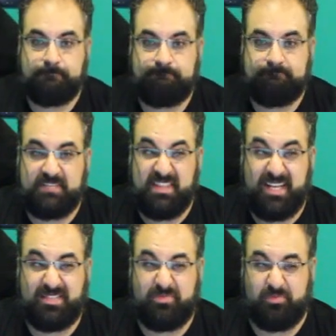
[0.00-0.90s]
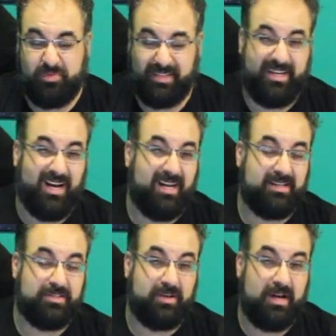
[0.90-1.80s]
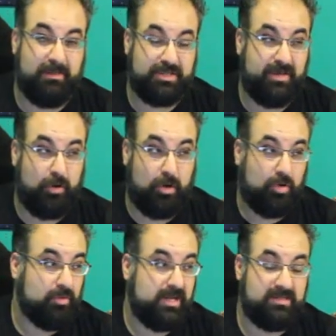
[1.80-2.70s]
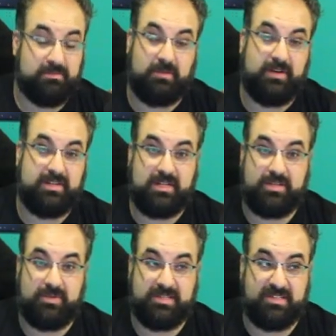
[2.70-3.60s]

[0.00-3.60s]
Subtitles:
And that's really odd considering how much they've already simplified the D20 system.